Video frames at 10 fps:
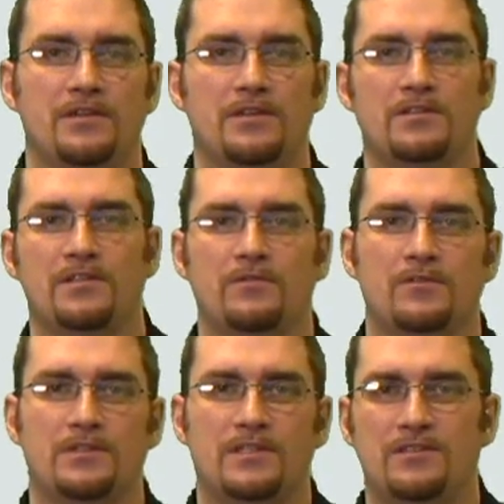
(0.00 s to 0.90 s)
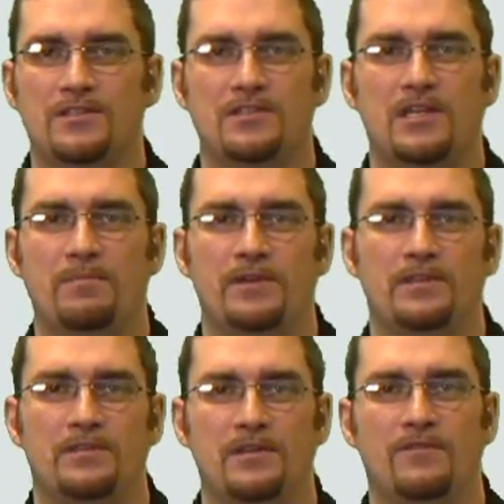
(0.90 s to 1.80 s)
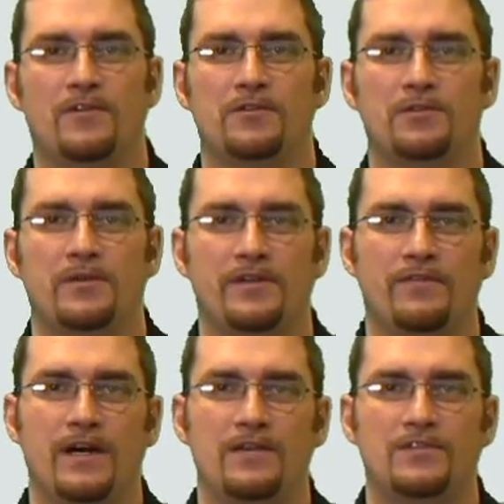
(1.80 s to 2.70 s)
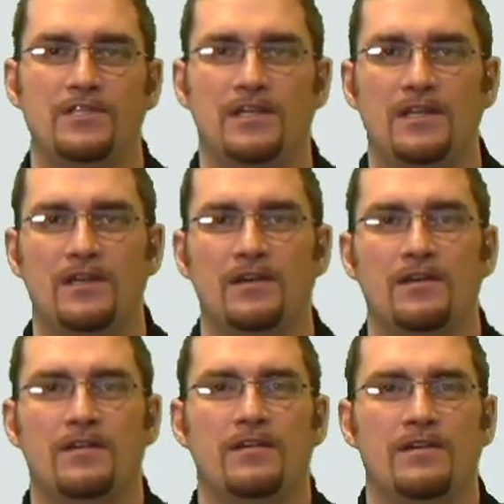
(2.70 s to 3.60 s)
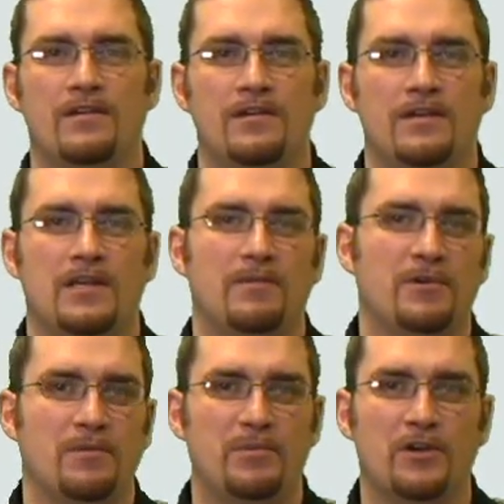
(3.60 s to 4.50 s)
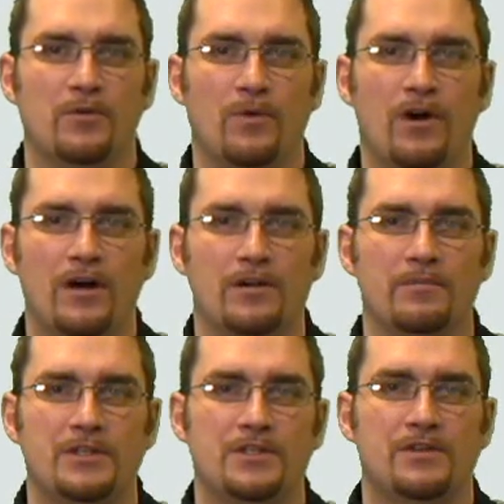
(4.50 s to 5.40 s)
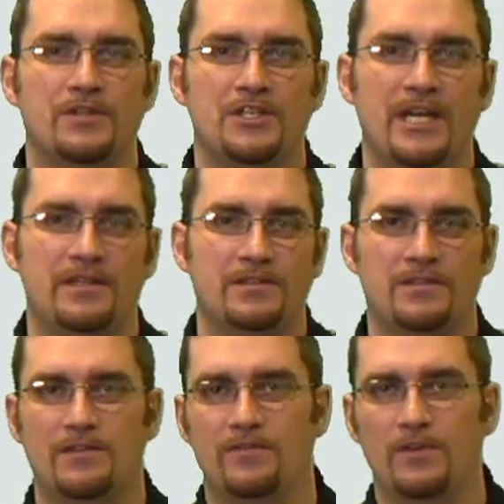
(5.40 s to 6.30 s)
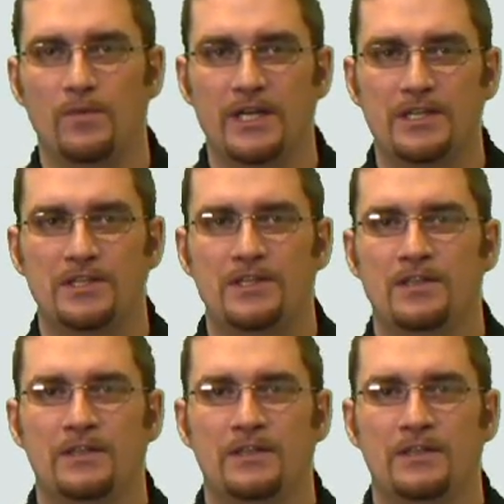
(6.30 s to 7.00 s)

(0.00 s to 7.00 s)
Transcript: you can see we'll just keep it at the default 25C, keep it pure water, but you could change this if you wish.